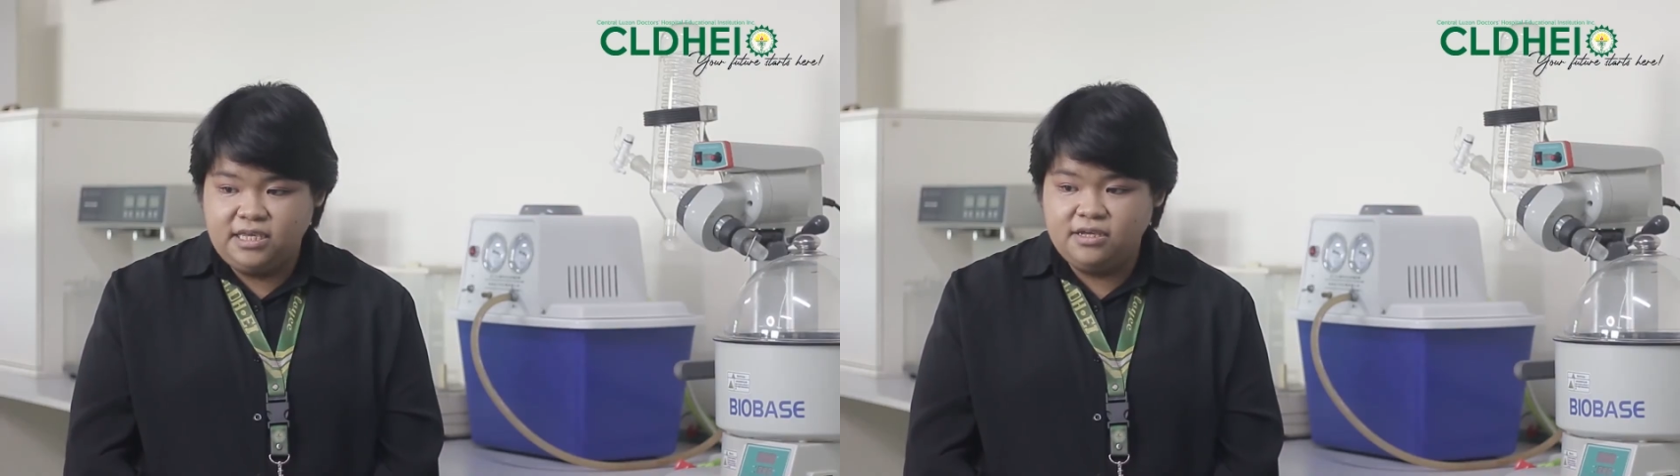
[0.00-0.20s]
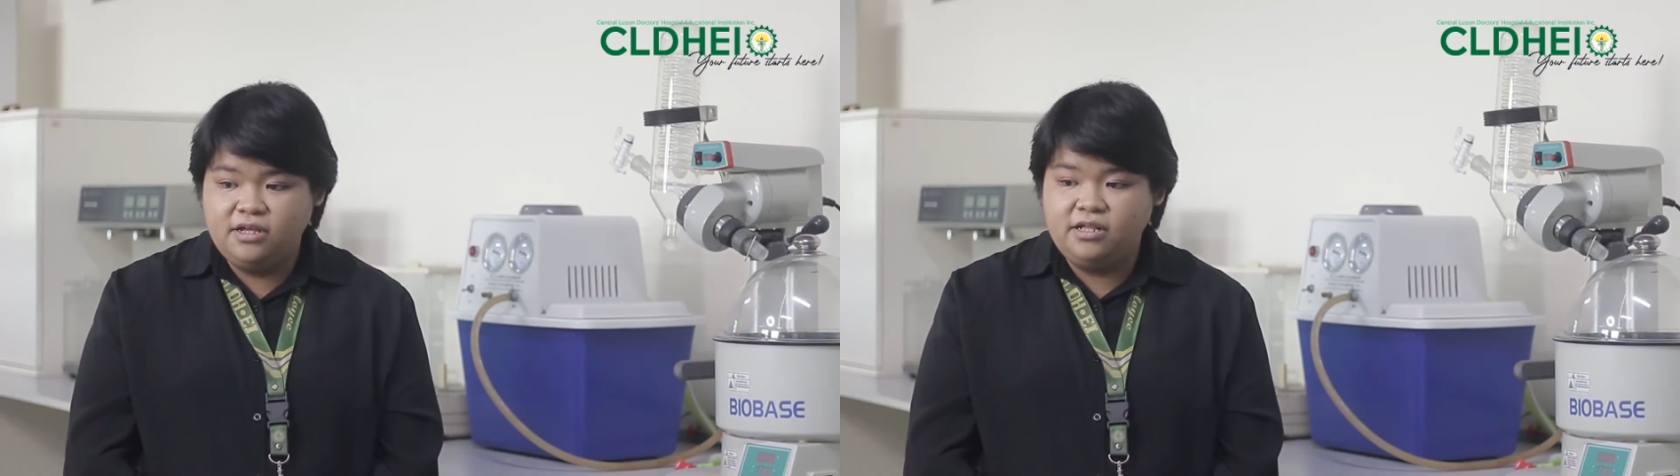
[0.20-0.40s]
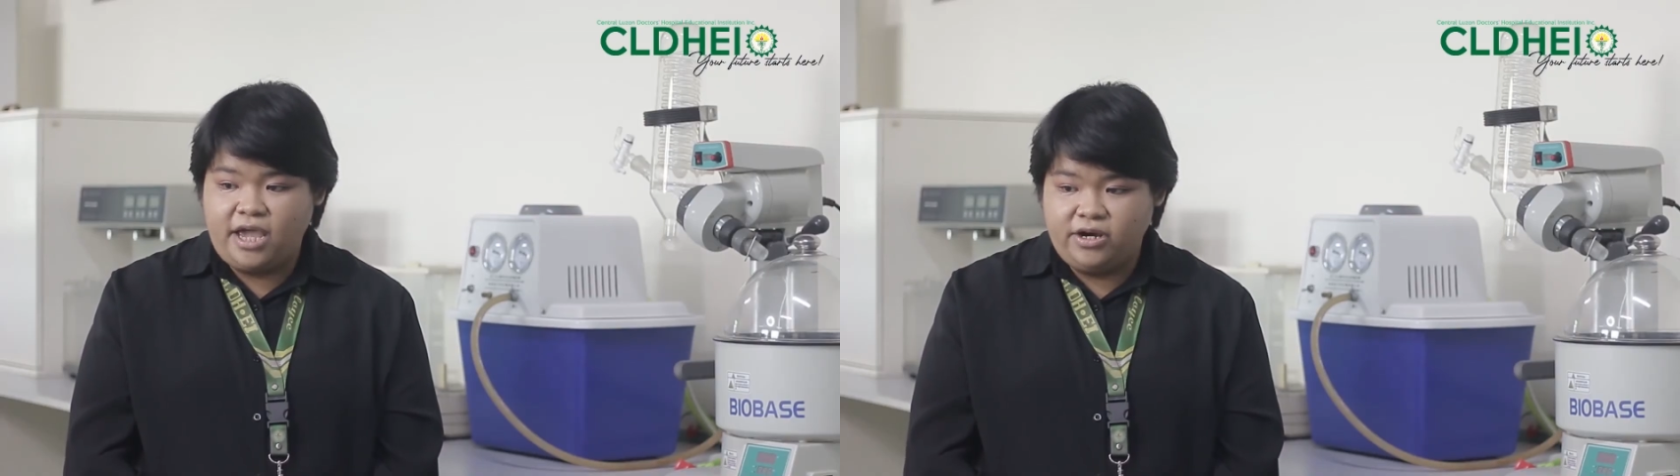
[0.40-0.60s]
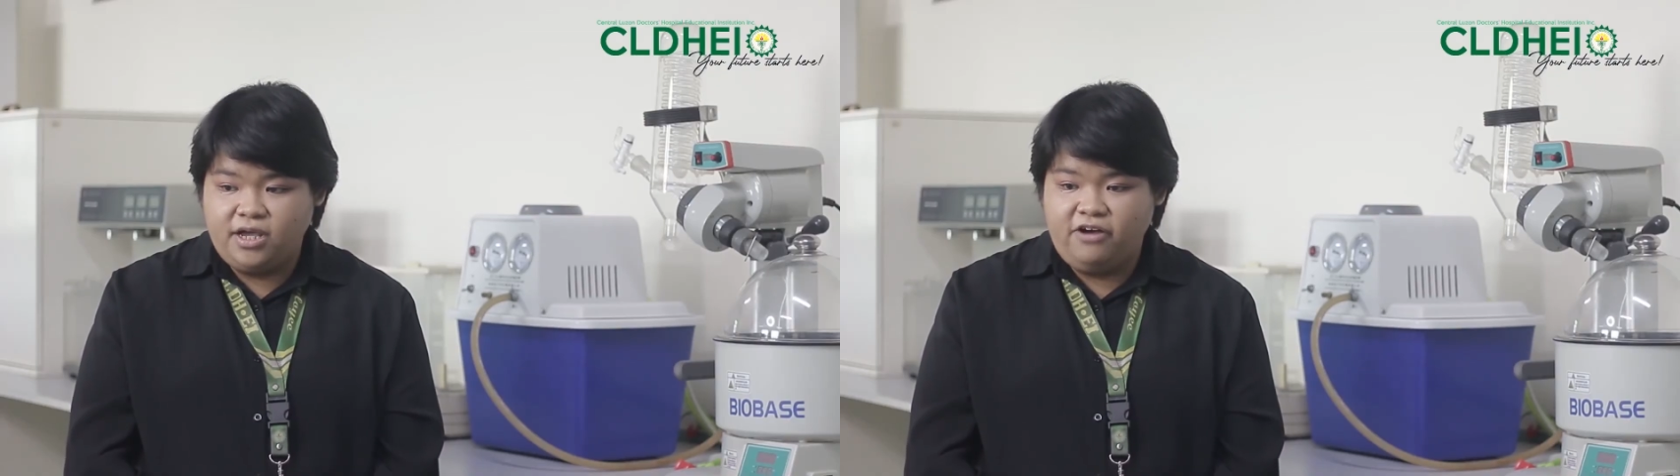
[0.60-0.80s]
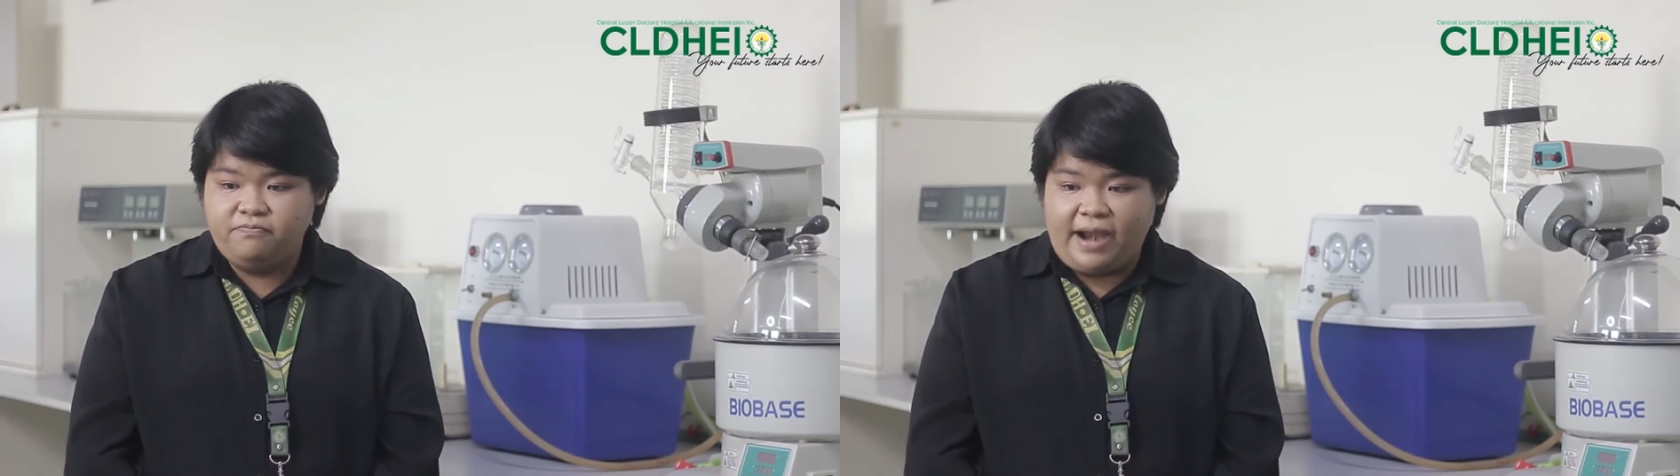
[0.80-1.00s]
single
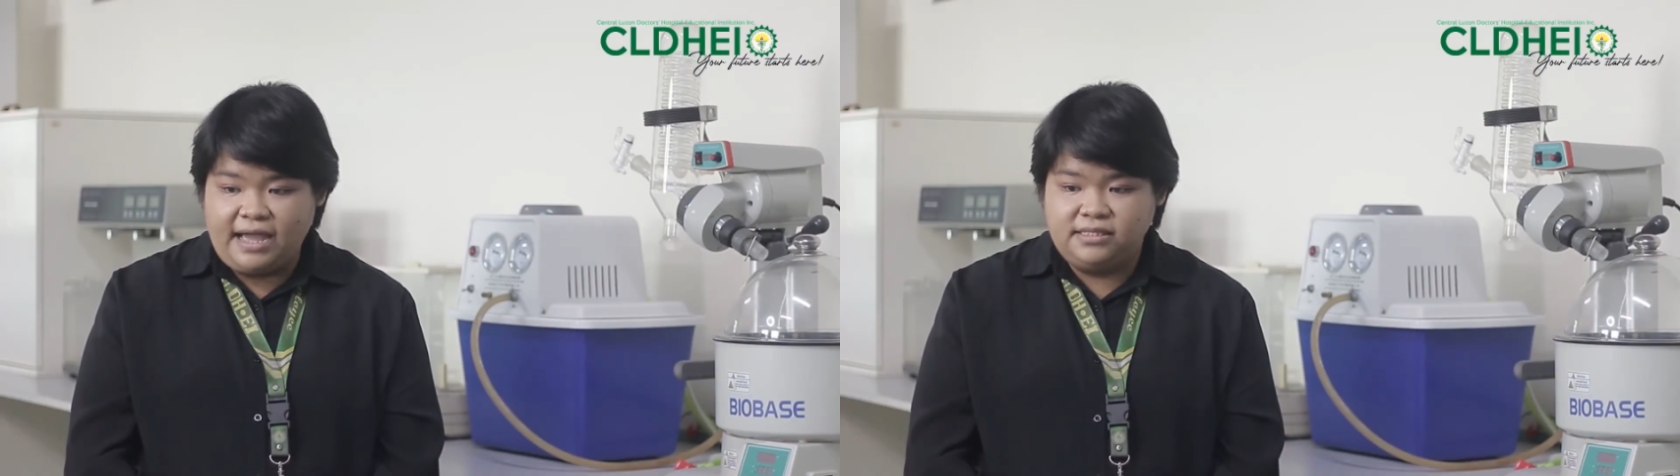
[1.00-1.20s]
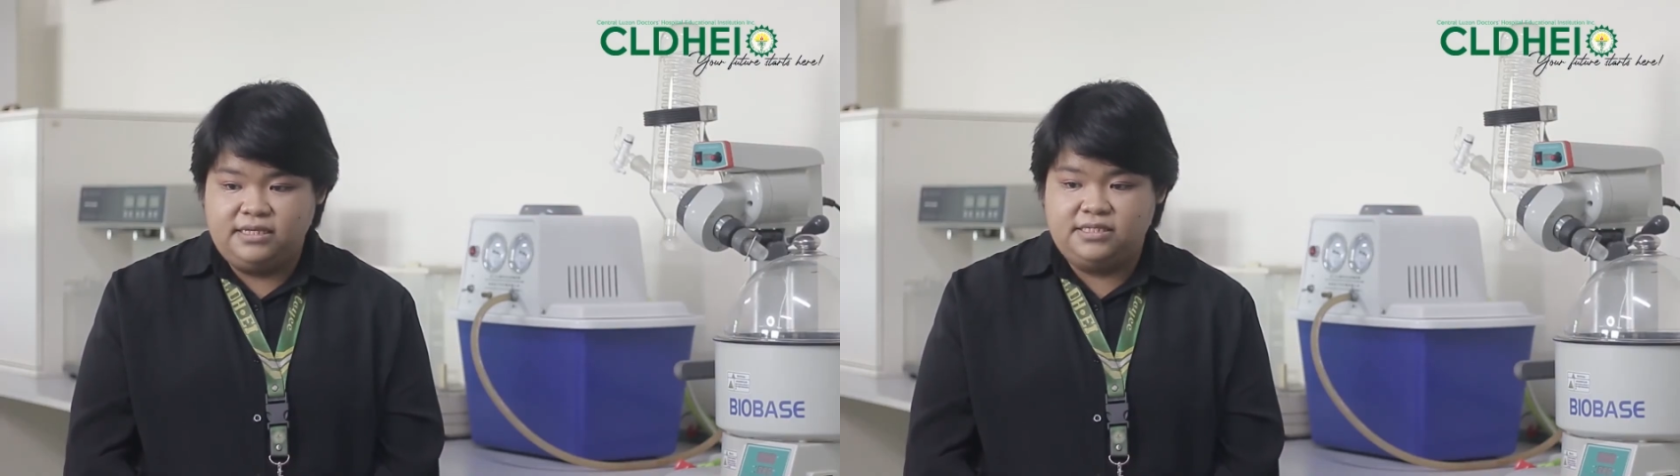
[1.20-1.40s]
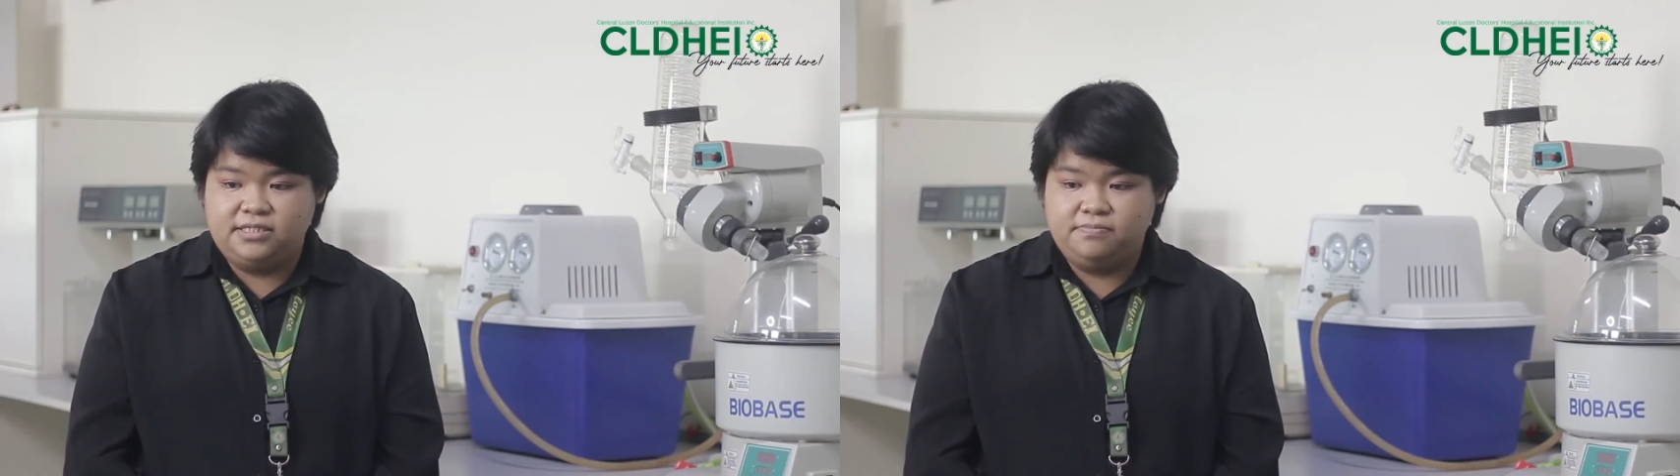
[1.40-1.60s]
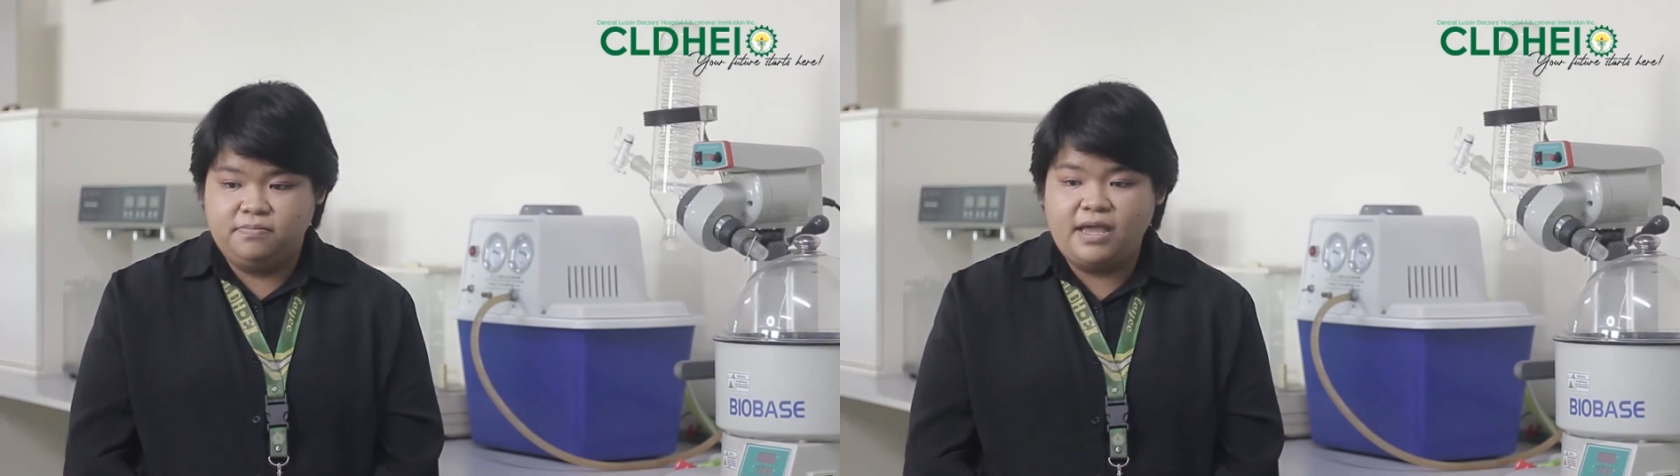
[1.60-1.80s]
area of practice.